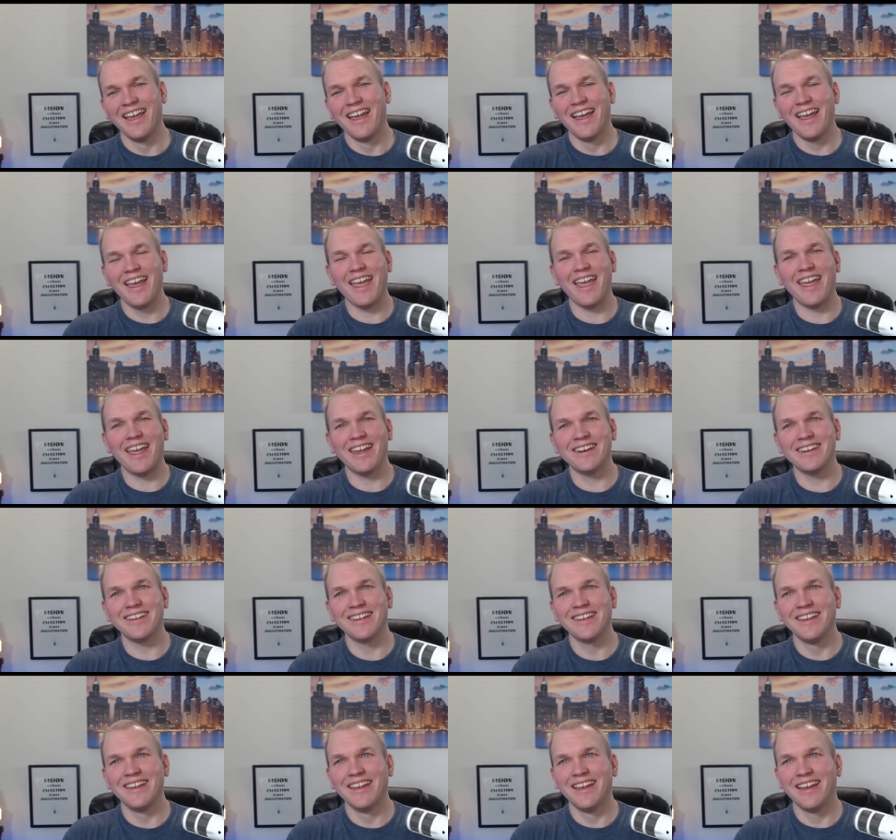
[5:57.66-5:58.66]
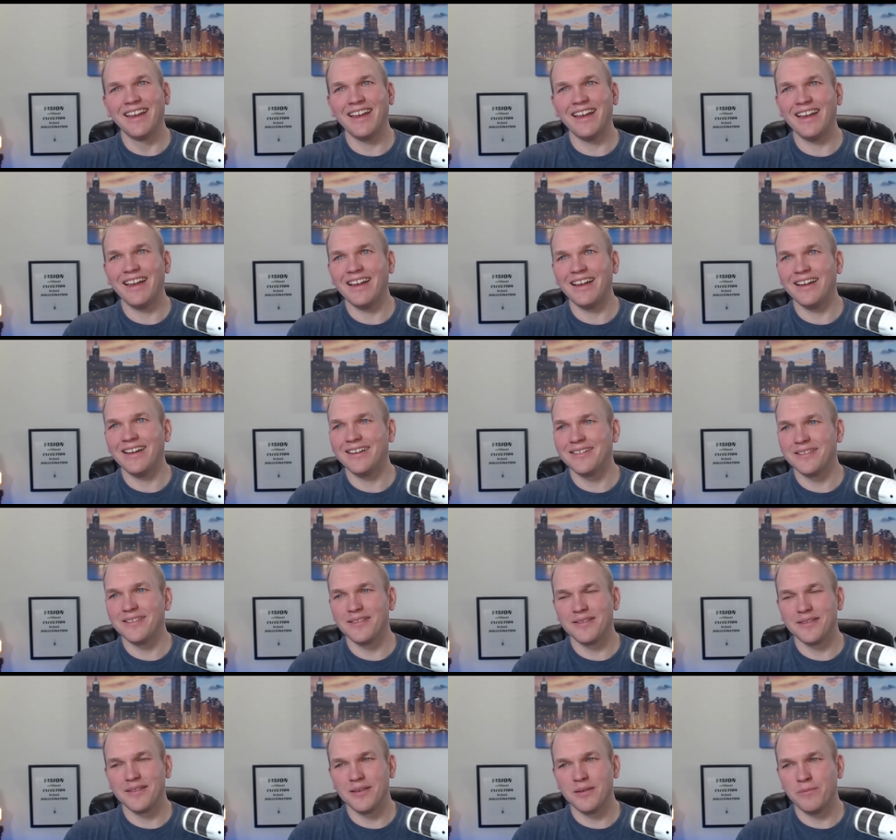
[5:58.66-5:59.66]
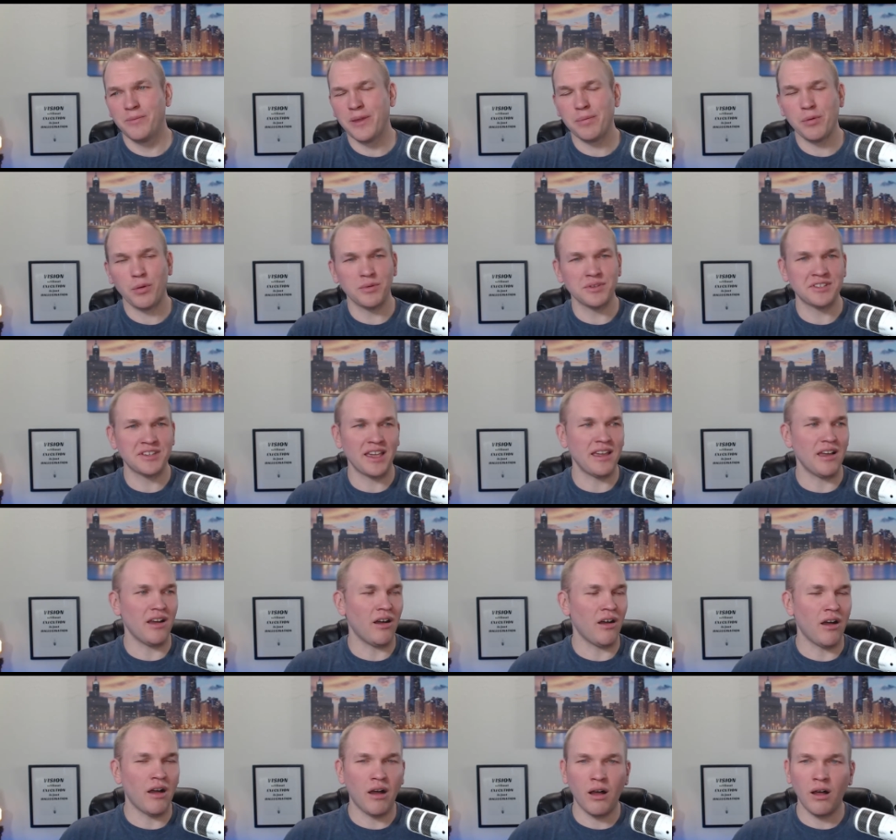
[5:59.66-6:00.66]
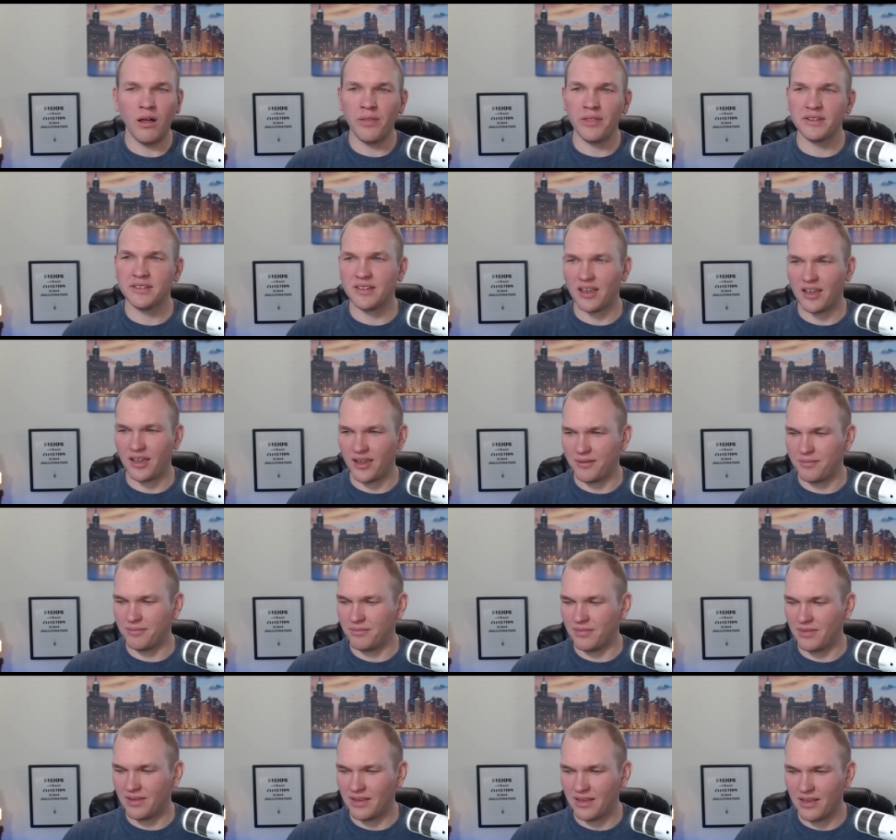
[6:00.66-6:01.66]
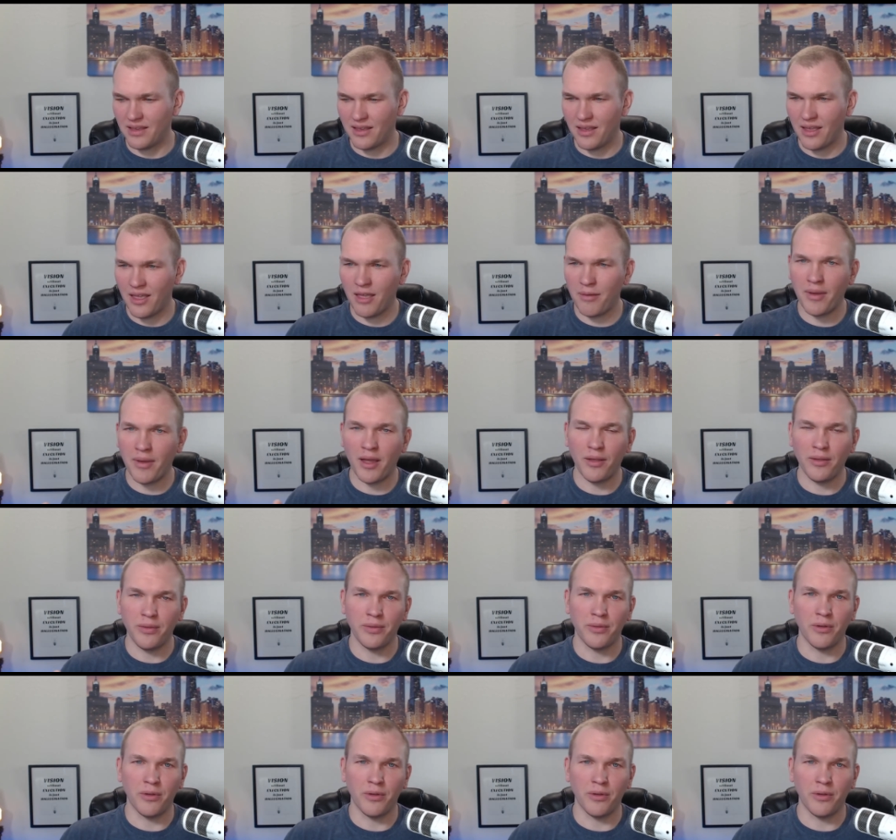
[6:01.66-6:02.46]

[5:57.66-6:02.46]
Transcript: And people will say all the time about the